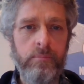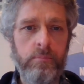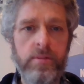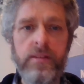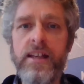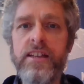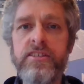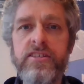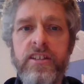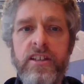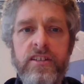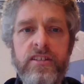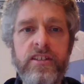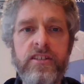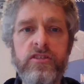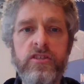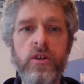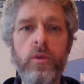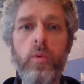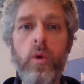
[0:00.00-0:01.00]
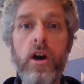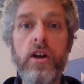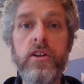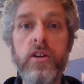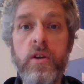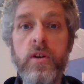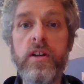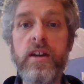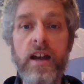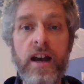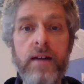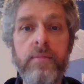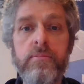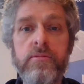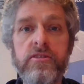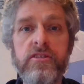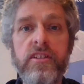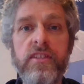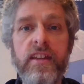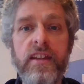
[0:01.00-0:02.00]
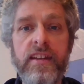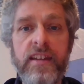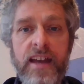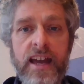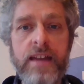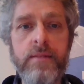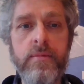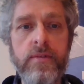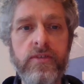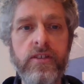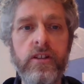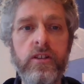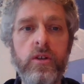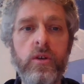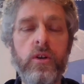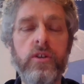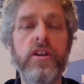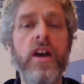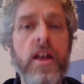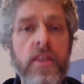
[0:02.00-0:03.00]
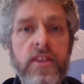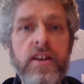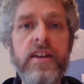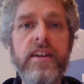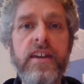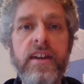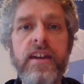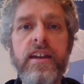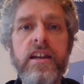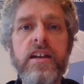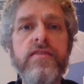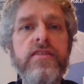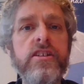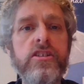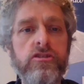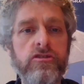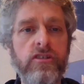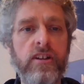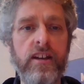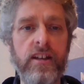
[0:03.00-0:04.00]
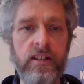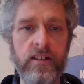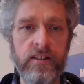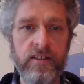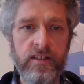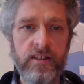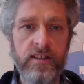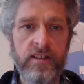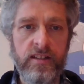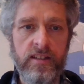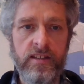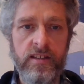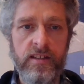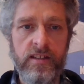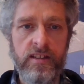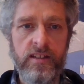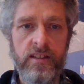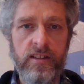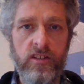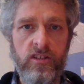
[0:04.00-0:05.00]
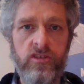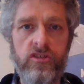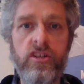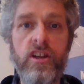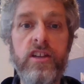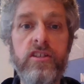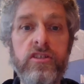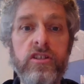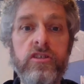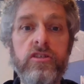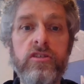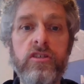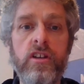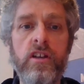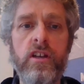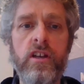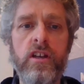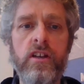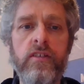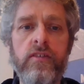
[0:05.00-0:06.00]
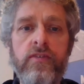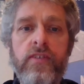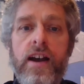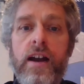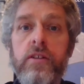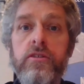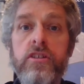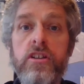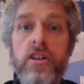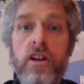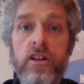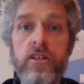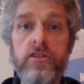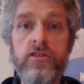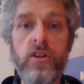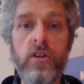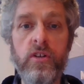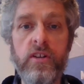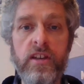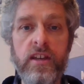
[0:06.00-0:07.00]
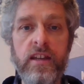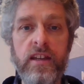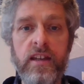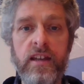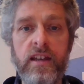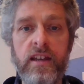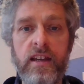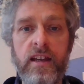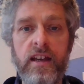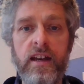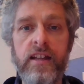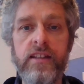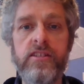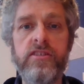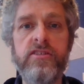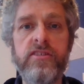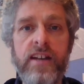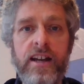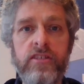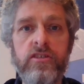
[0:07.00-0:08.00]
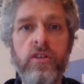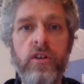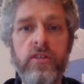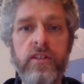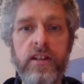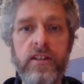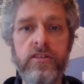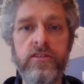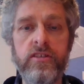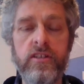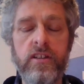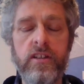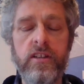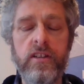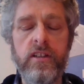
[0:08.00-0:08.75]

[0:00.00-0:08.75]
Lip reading: Blessed is the one who comes in the name of the Lord, the King of Israel." Jesus found a young donkey and sat on it.